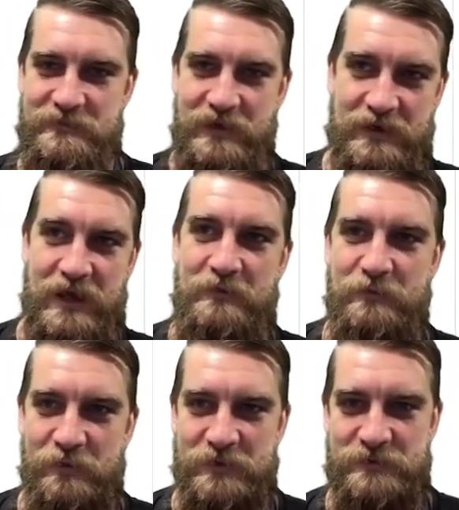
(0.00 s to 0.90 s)
how
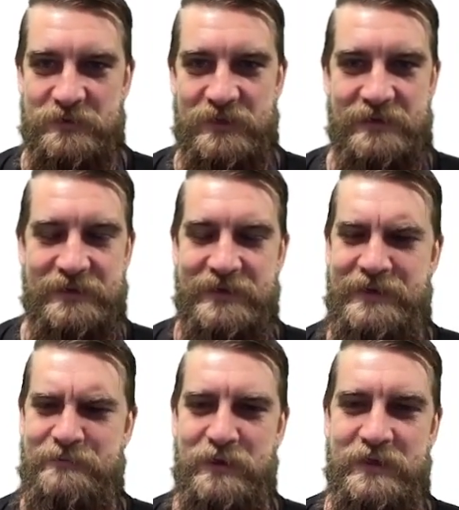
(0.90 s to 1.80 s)
it works with Netlytic,
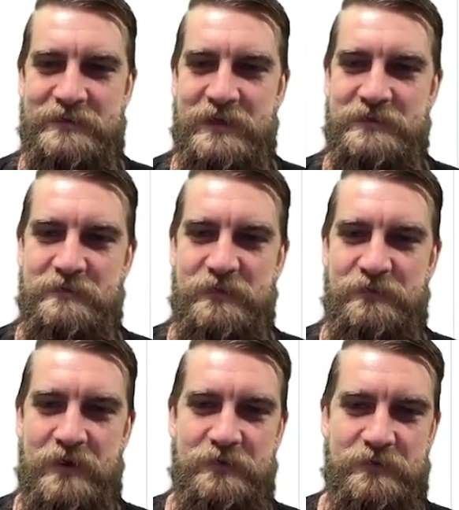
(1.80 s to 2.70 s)
but it took me
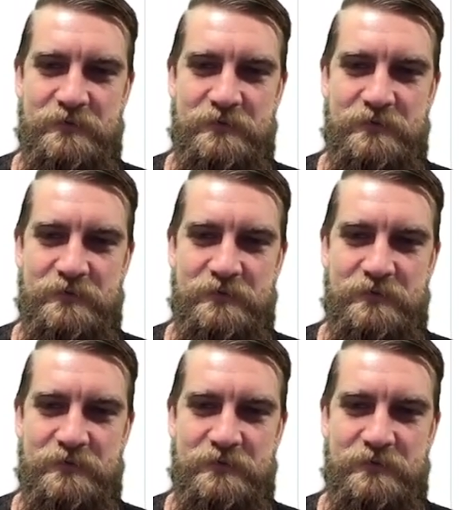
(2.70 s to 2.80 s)
forever